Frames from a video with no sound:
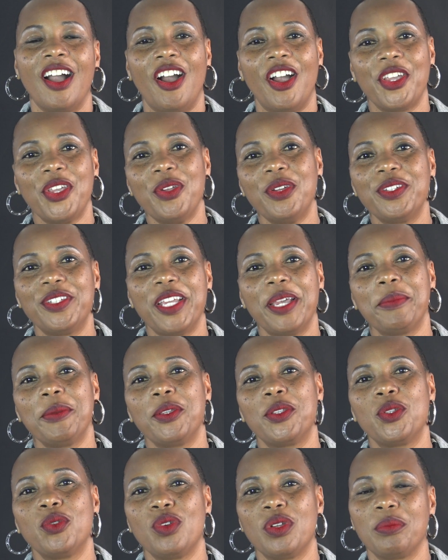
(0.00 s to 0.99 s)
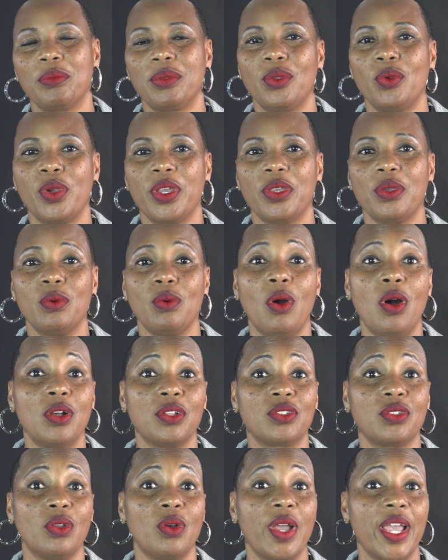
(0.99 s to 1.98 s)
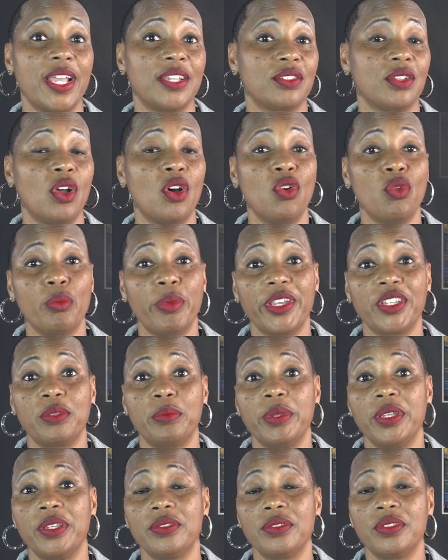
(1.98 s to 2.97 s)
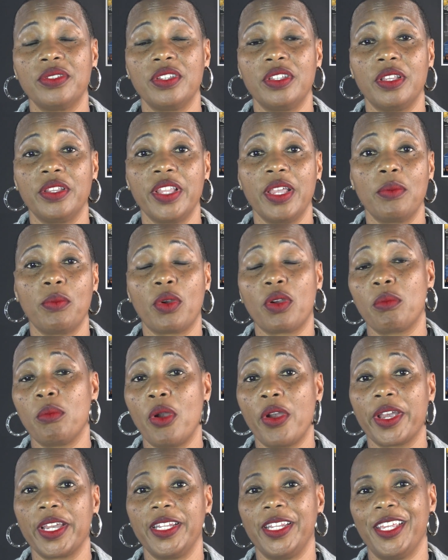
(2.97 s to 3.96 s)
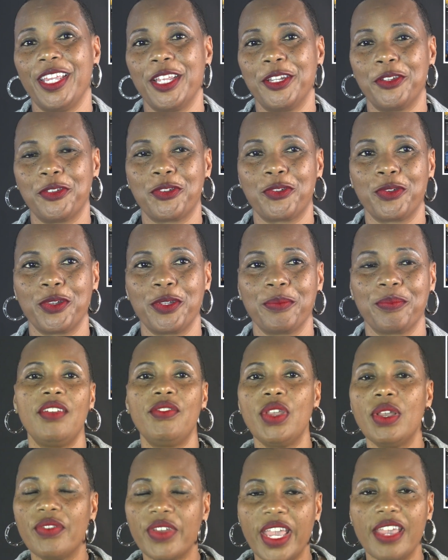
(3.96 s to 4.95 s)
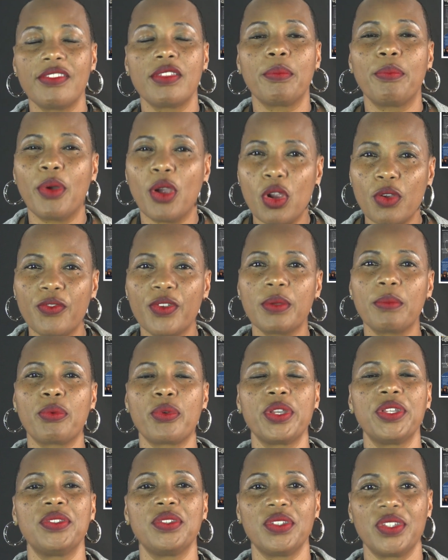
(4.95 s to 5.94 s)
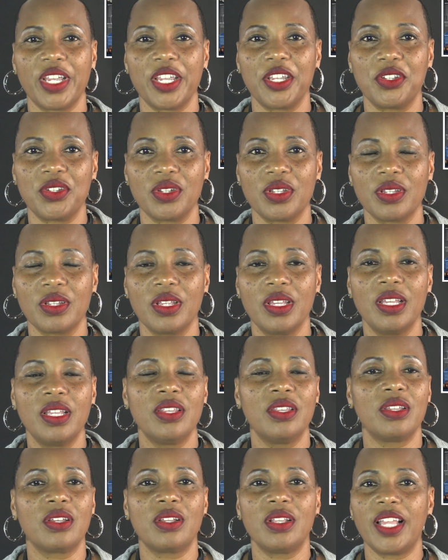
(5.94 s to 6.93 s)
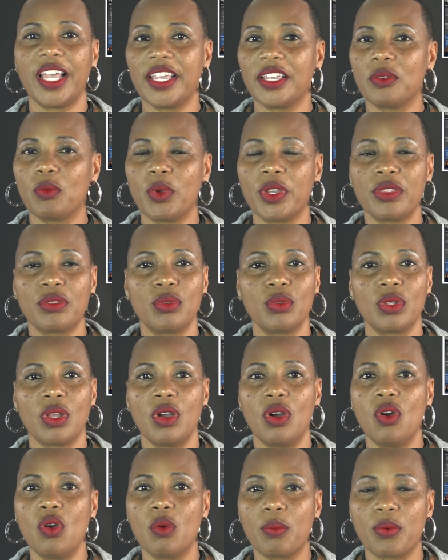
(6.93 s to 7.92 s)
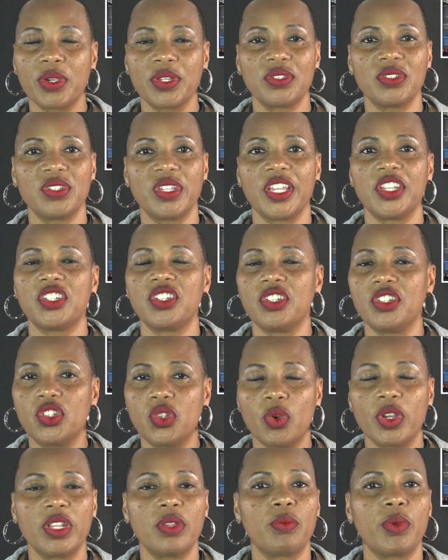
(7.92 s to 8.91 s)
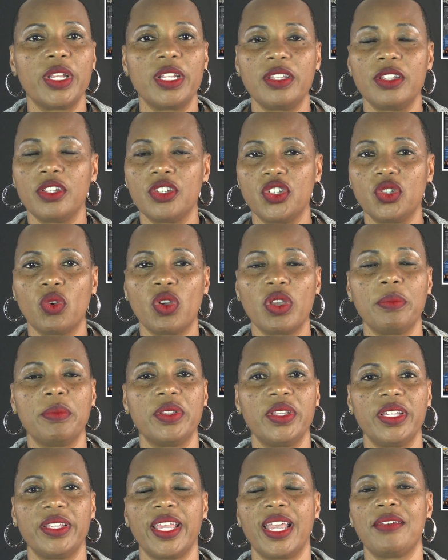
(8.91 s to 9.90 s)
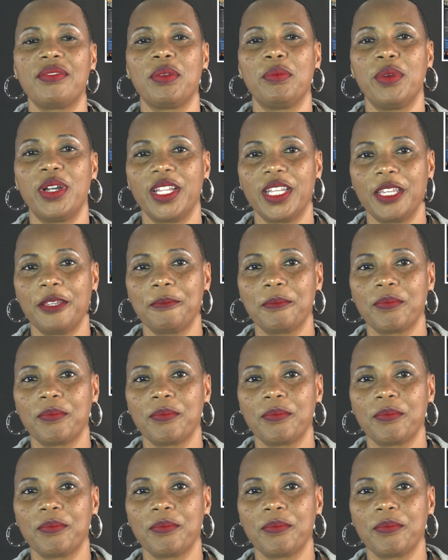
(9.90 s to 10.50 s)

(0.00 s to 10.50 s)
Are you a W-2 employee who also has a home-based business in the network marketing industry? Have you ever gave the perfect presentation? The client went through the whole presentation, enjoyed it, ready to join, but didn't have the money.